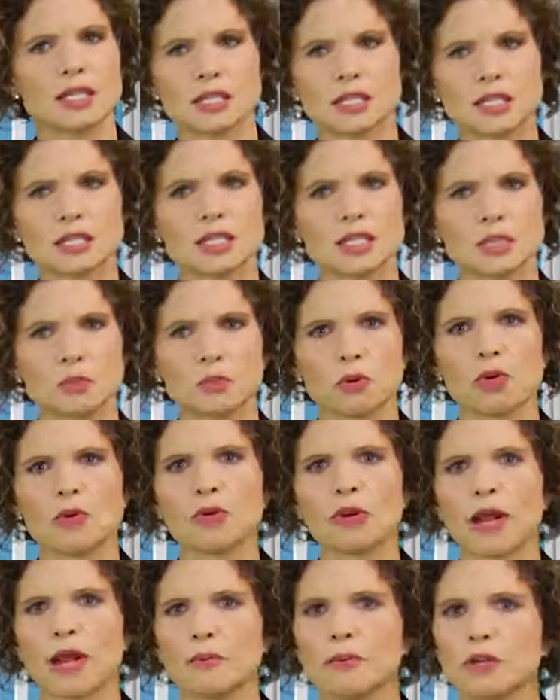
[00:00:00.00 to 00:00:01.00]
assistance
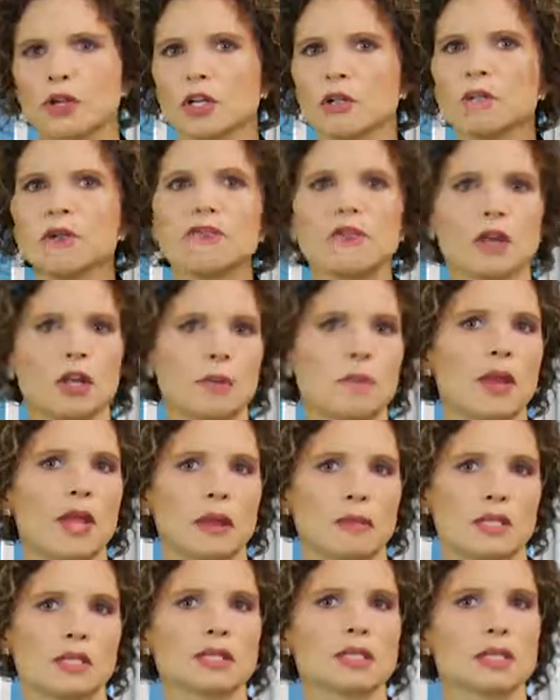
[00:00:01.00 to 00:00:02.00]
program, they're going to be very
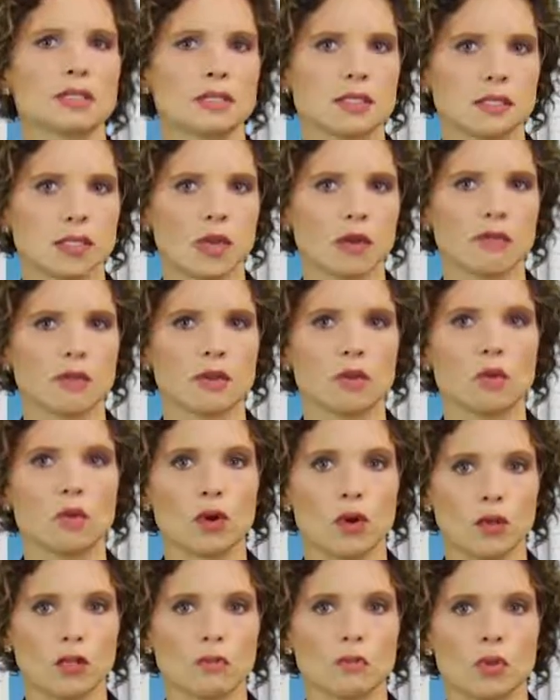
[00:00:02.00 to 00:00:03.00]
payment sensitive, and
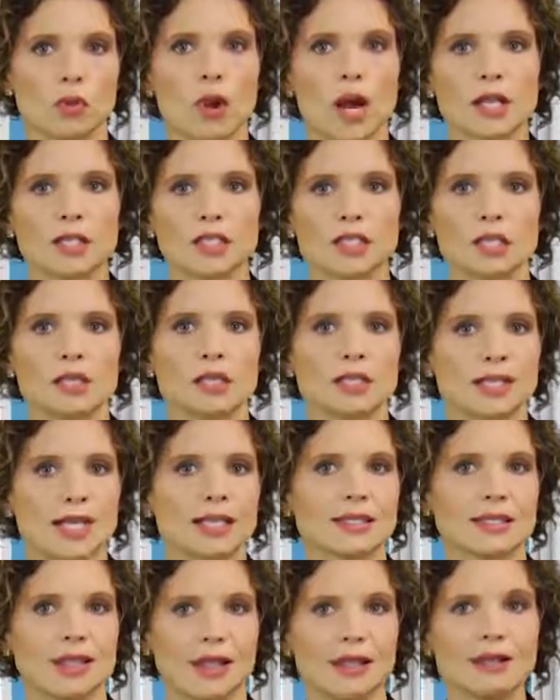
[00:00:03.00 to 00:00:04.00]
we're going to be watching the
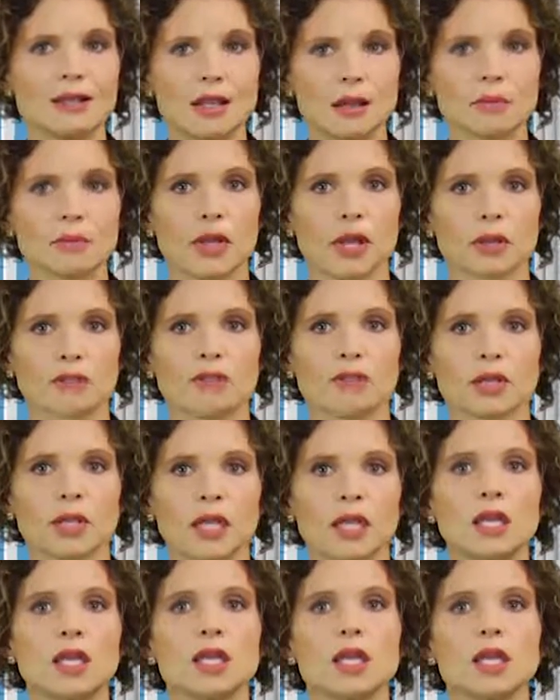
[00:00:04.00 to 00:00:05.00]
debt to income
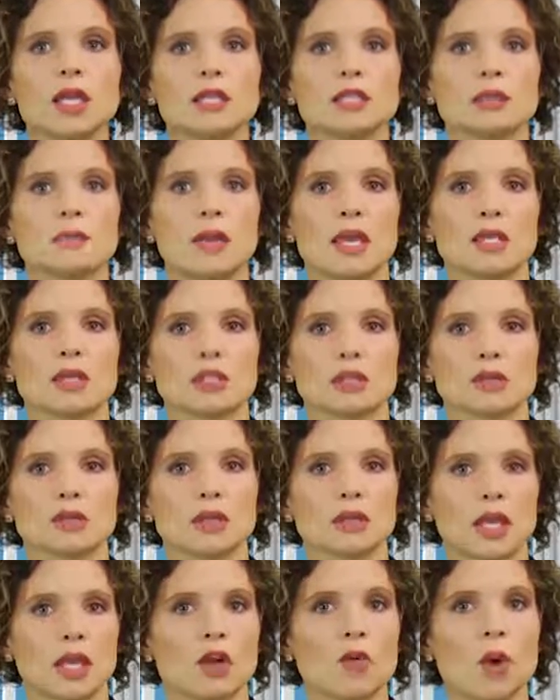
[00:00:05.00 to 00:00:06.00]
carefully to make sure
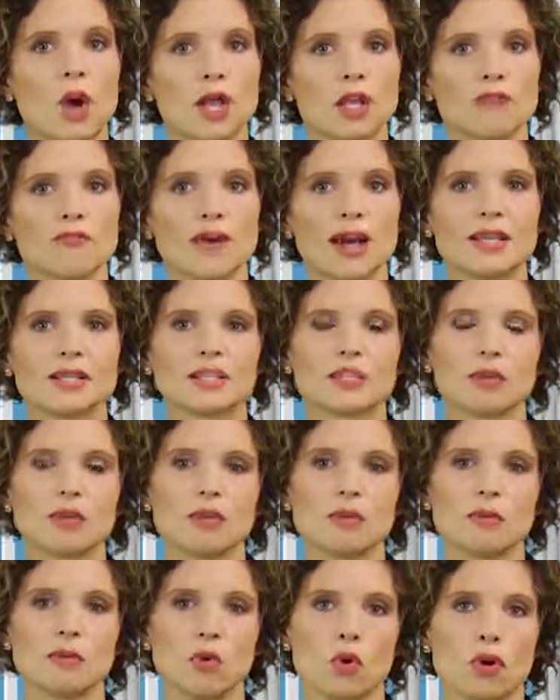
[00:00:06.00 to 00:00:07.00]
that they qualify. So
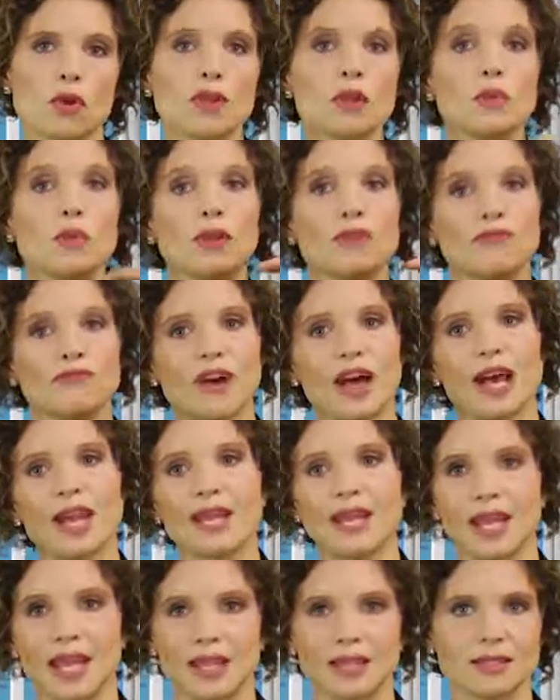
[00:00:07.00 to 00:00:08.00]
the more that we
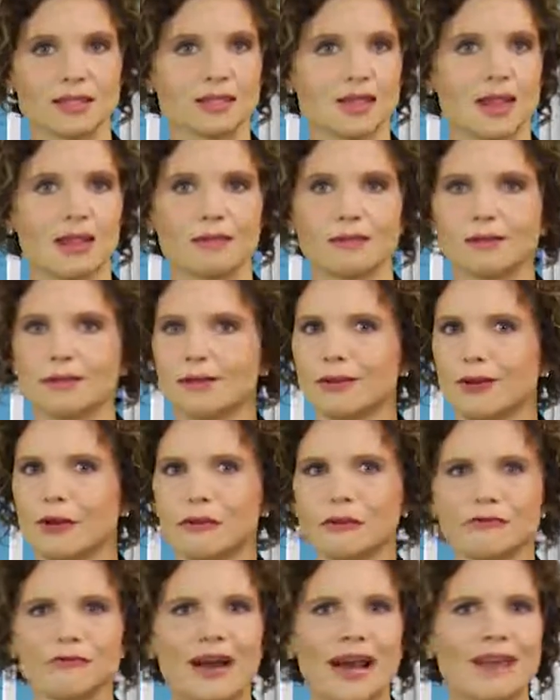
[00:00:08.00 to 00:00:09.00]
finance at
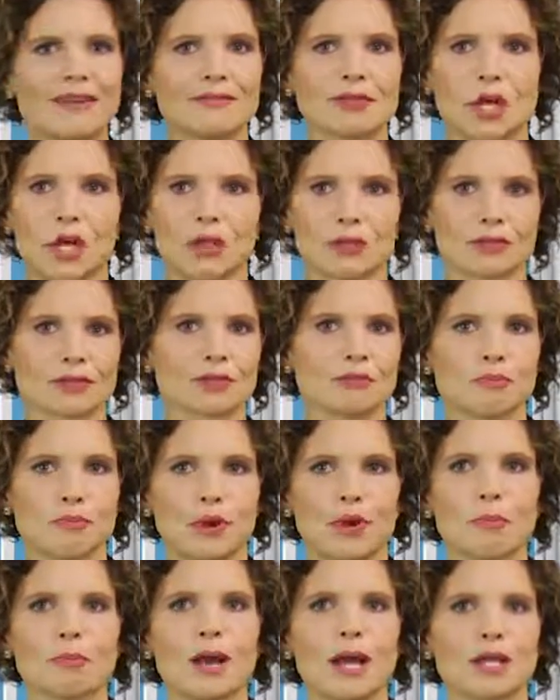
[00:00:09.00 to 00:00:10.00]
$5
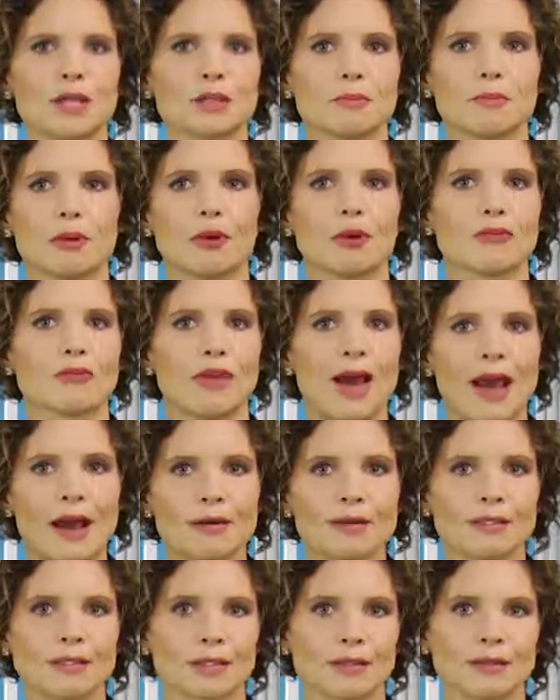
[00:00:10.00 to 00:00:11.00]
per month per
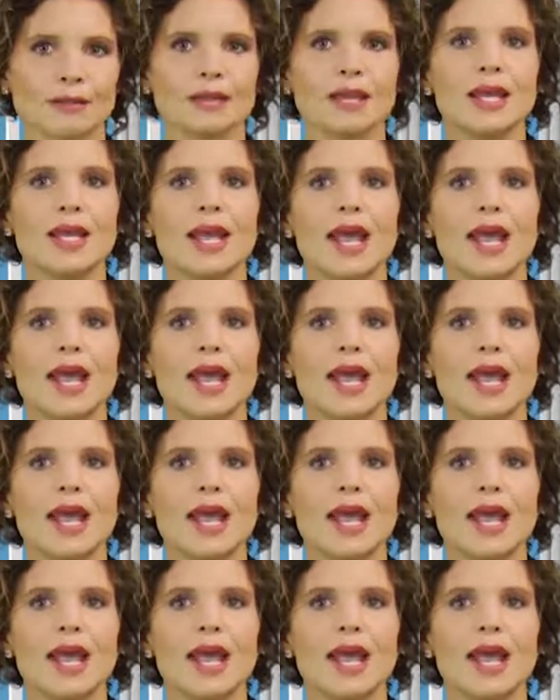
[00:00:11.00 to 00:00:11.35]
thousand